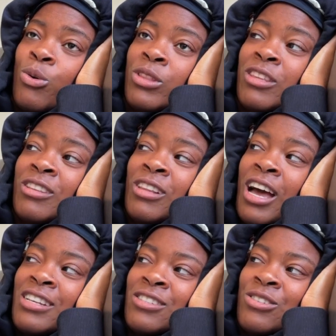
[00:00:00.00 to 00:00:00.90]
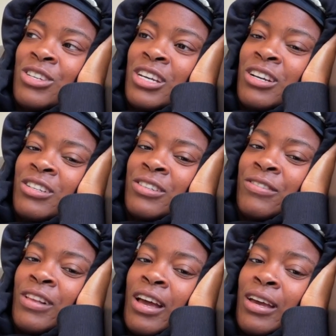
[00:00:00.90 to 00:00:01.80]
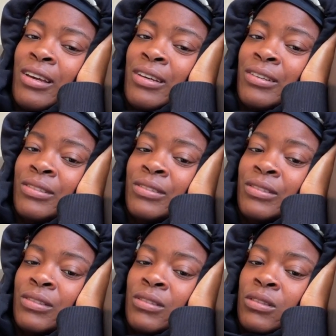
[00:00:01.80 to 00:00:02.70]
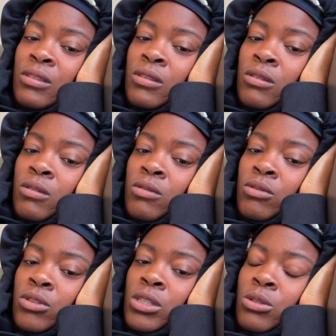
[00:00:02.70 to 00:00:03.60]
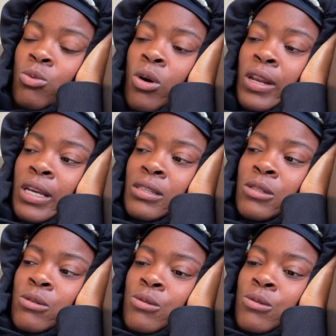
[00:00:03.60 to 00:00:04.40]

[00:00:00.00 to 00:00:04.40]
Within the last two years of like just wanting